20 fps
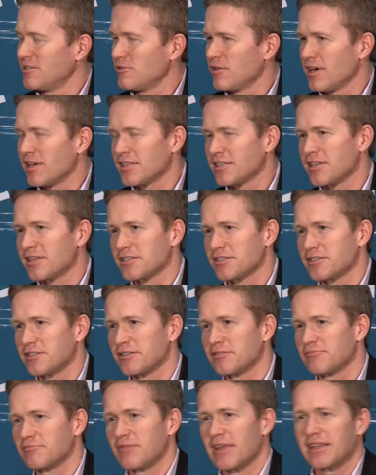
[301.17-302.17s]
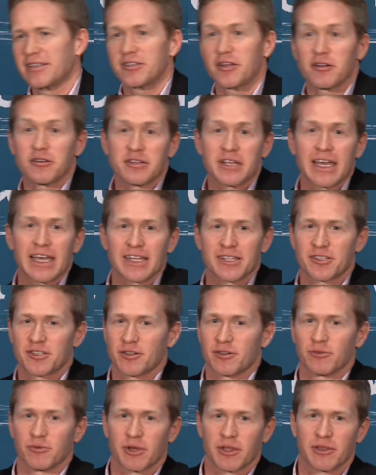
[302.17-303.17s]
Well, that's hard to
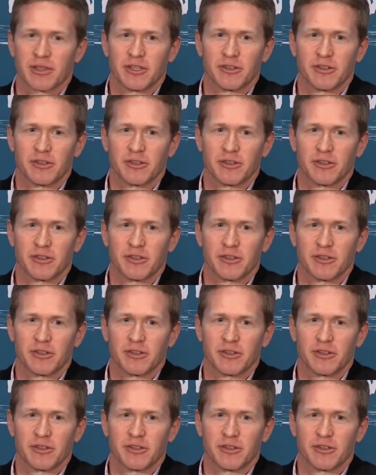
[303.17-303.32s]
answer.